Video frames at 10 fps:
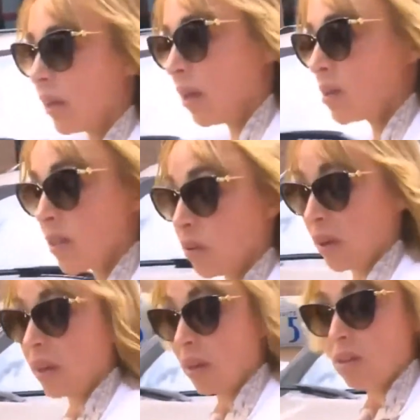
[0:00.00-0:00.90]
yes, I'd
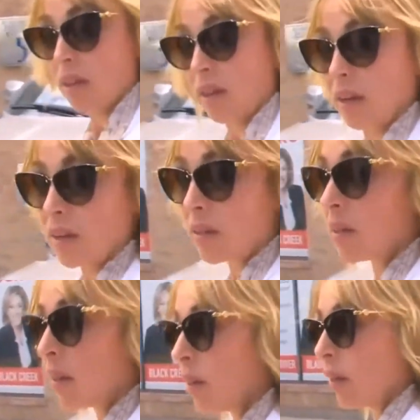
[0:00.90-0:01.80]
like it to end.
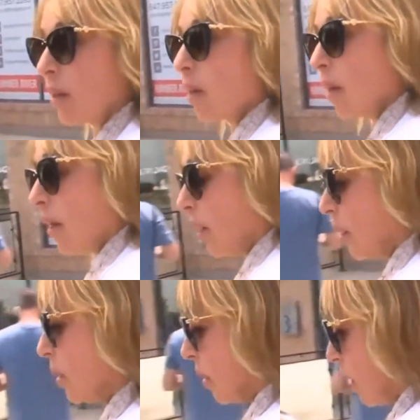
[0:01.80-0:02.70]

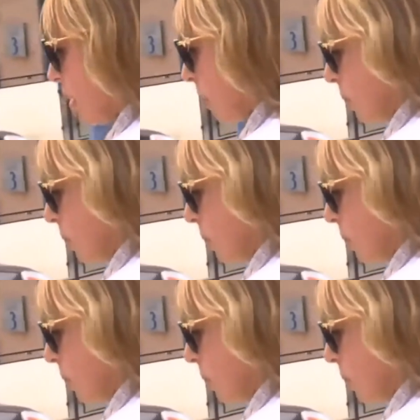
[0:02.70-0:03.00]
And um,